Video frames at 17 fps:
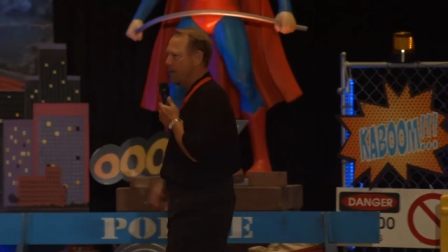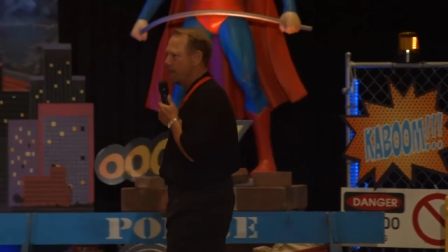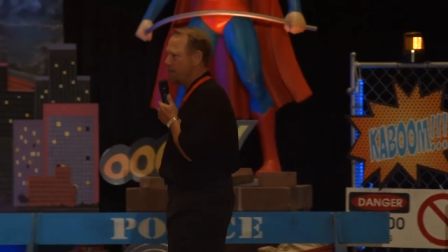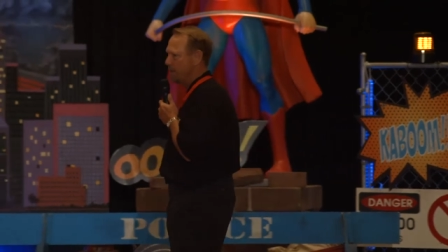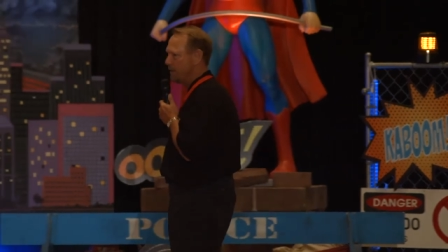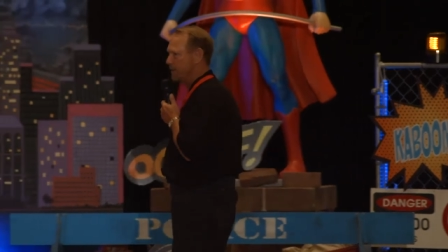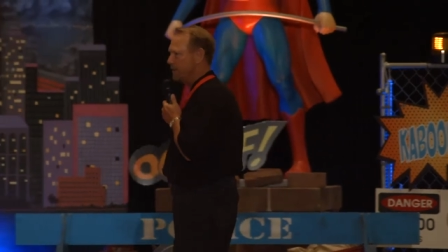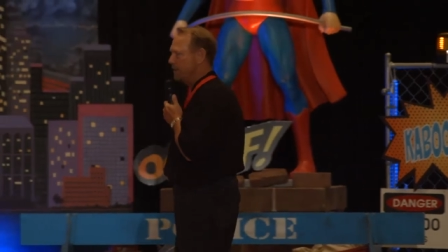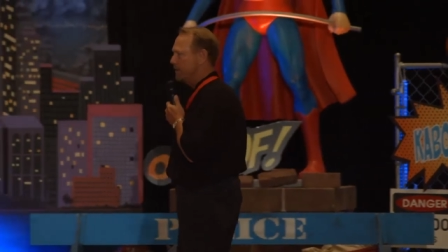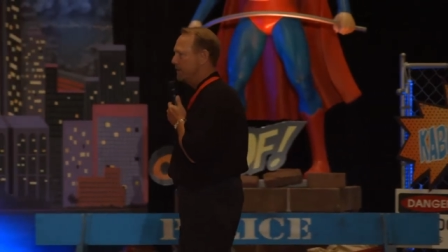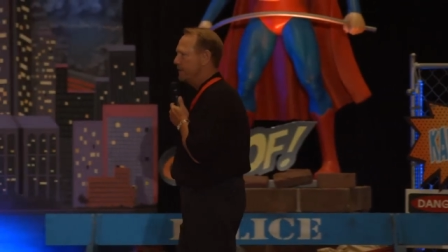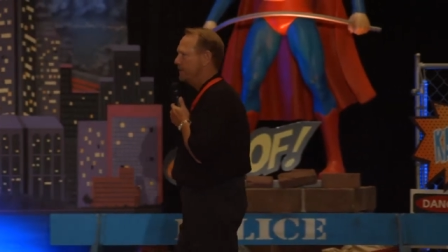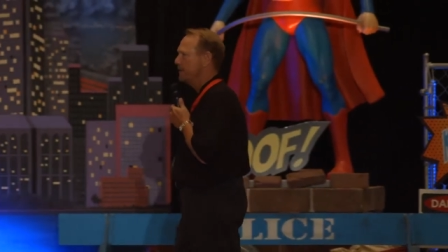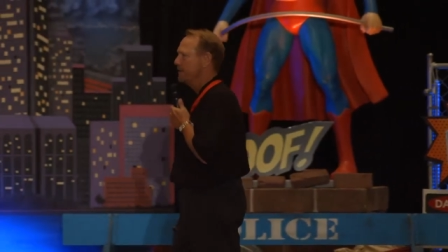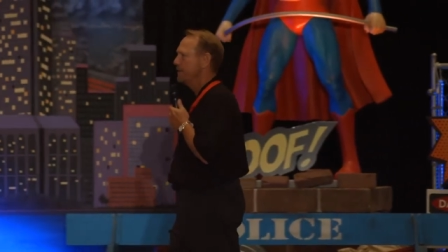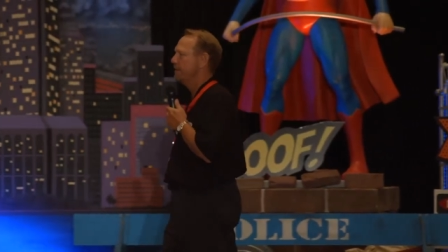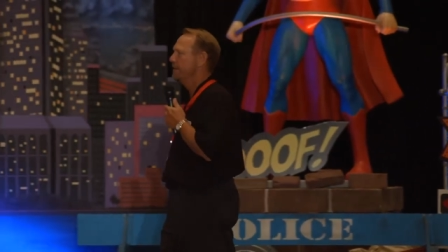was
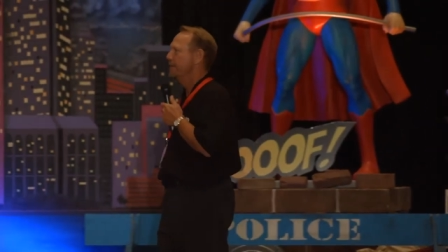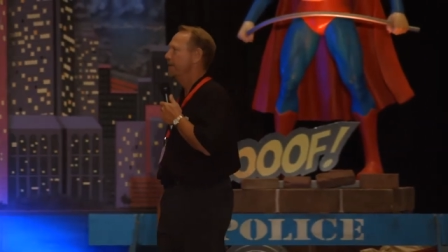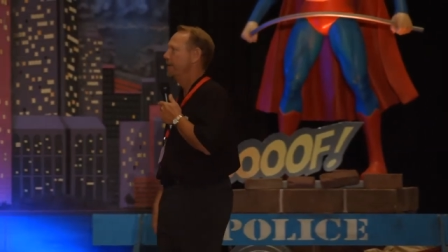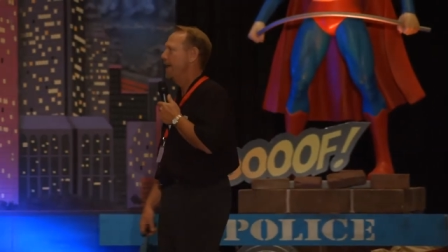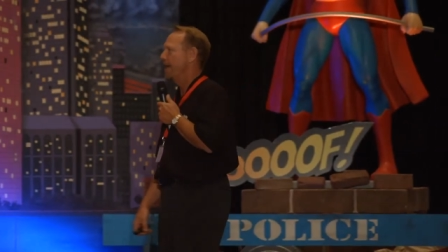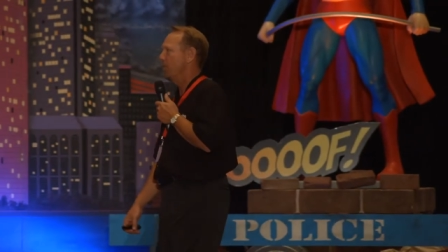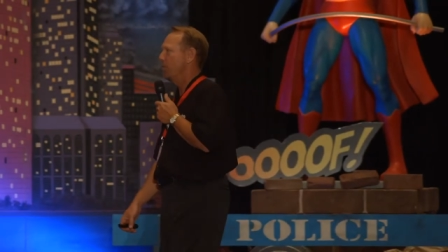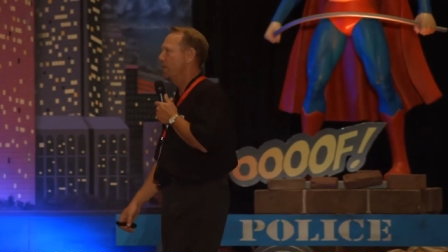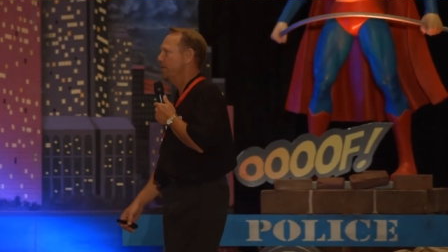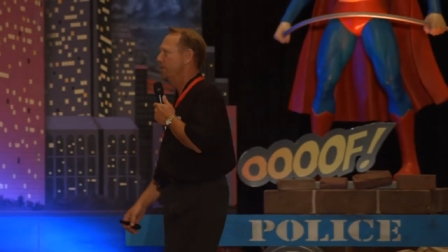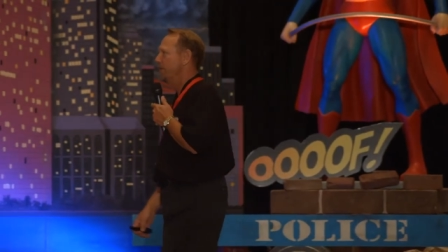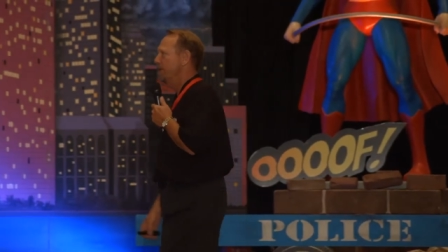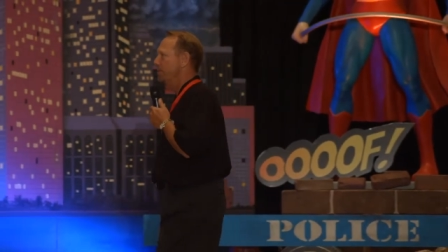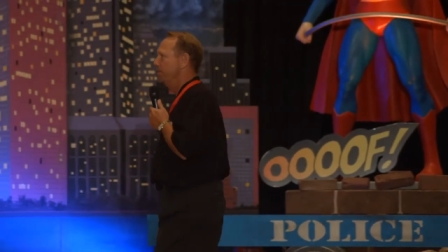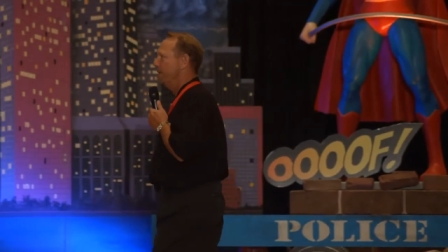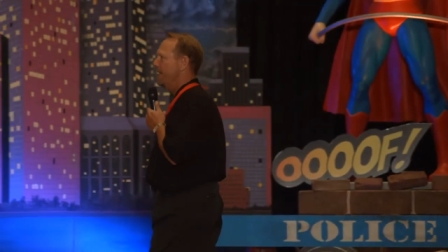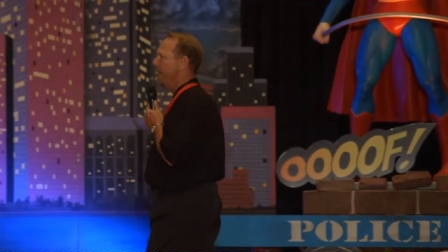at what
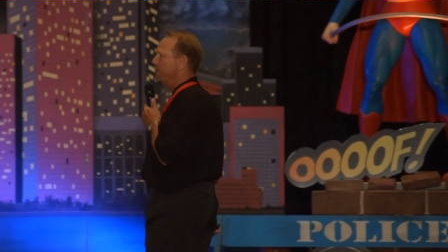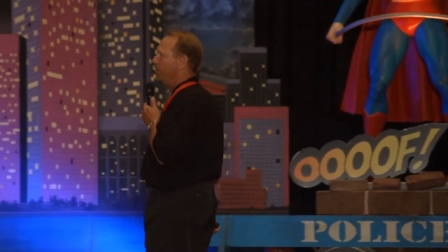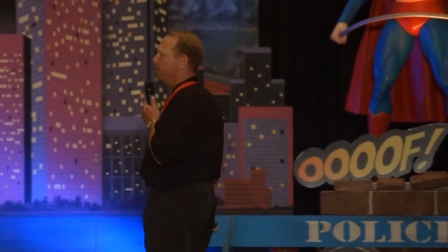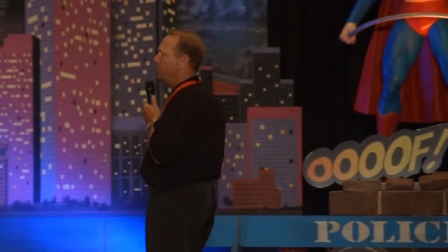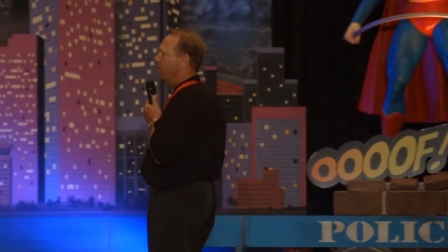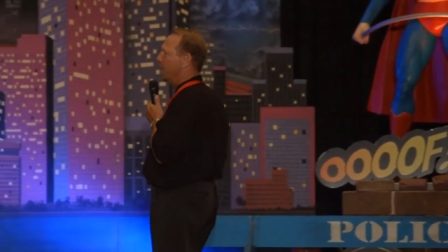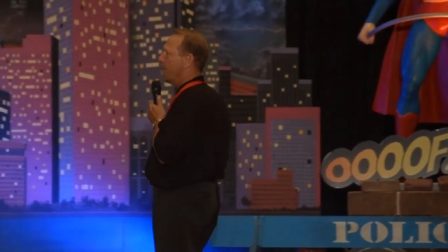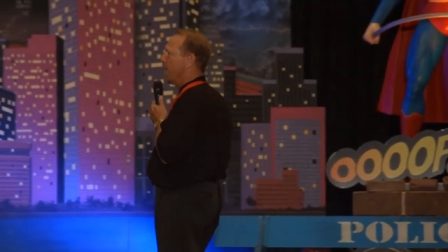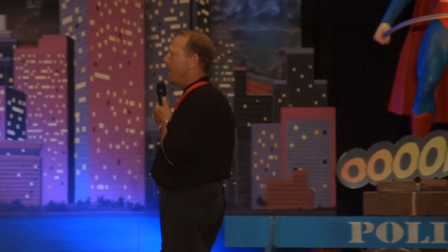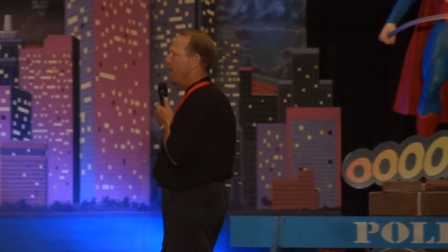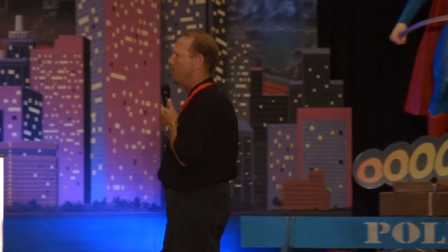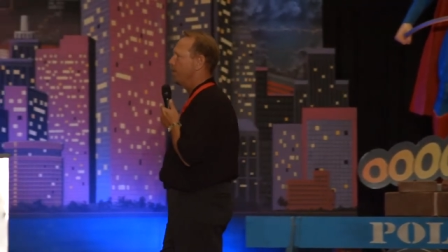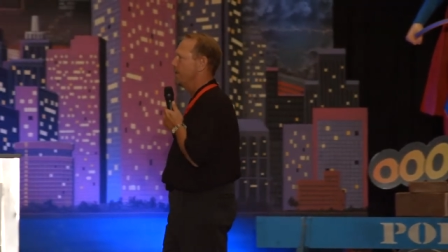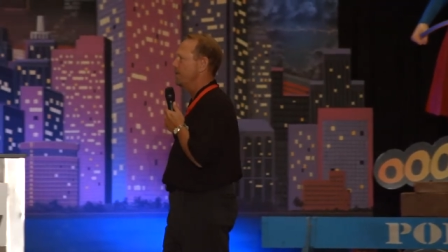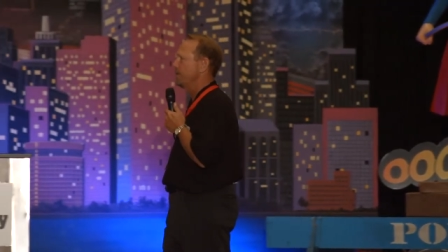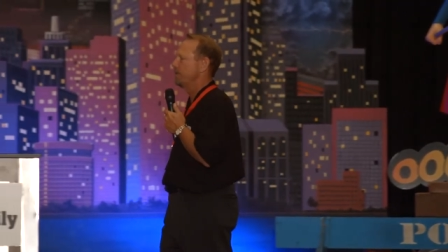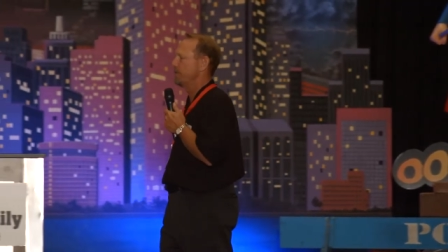she had been able to
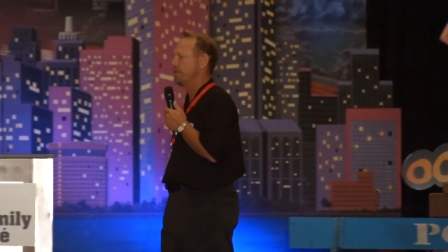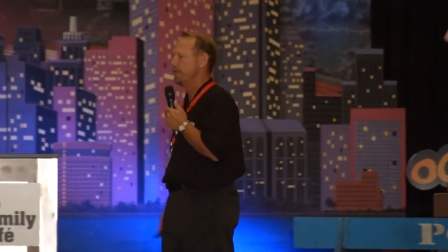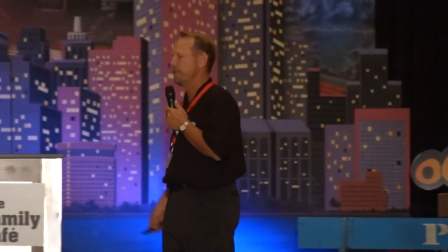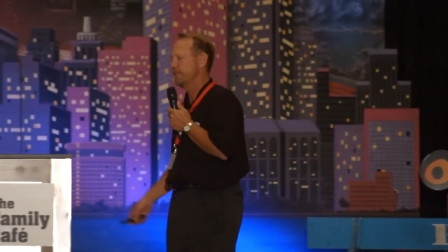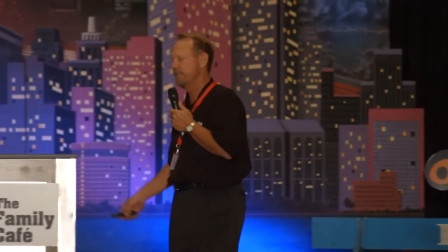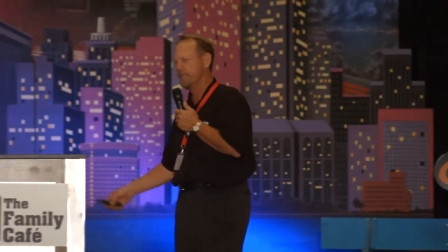accomplish